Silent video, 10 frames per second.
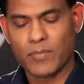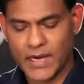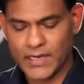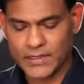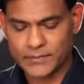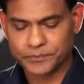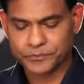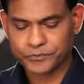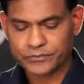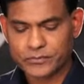But
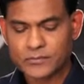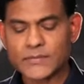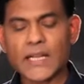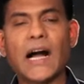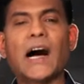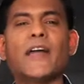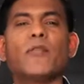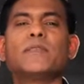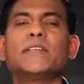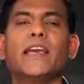I
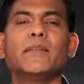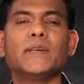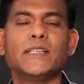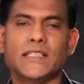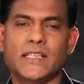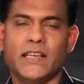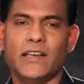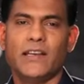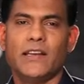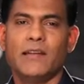obtained
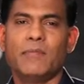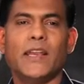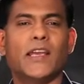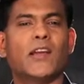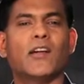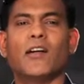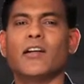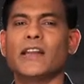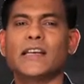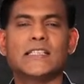mercy Meaning,
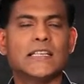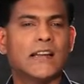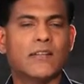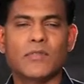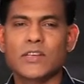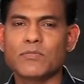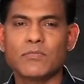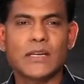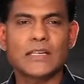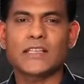God extended His
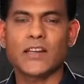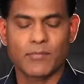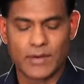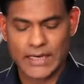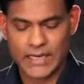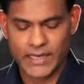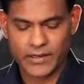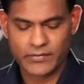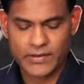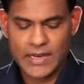mercy on my
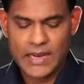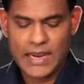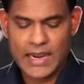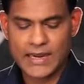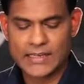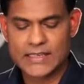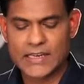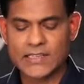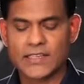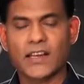life. And He
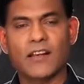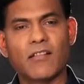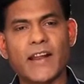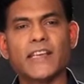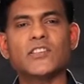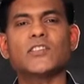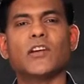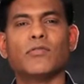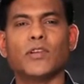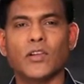says, The grace
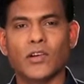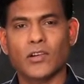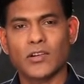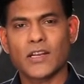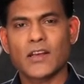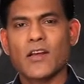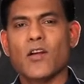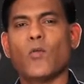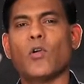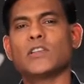of the Lord
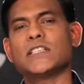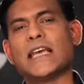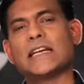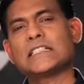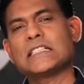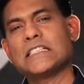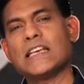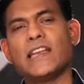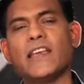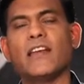was
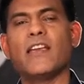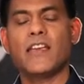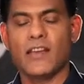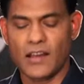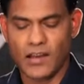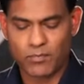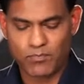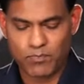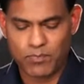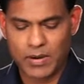exceedingly
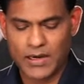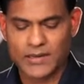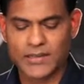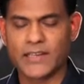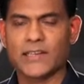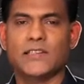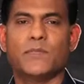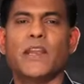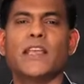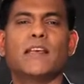
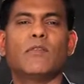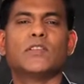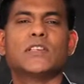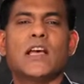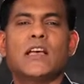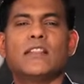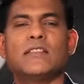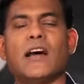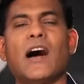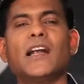abundant, meaning there was
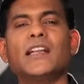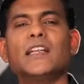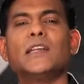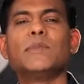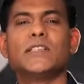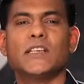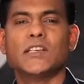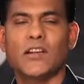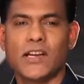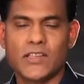this
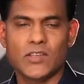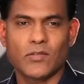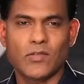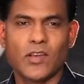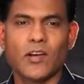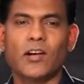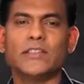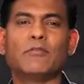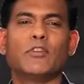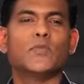unlimited grace of
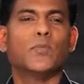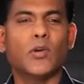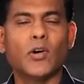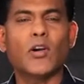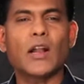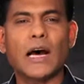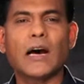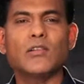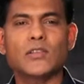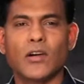God that was poured
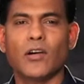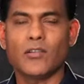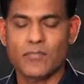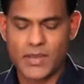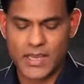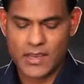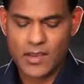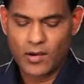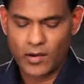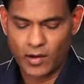out on me,
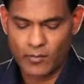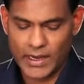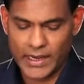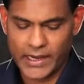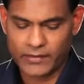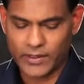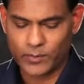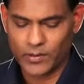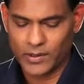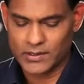on my life,
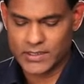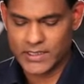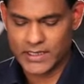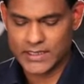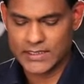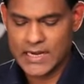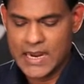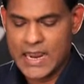that Paul says.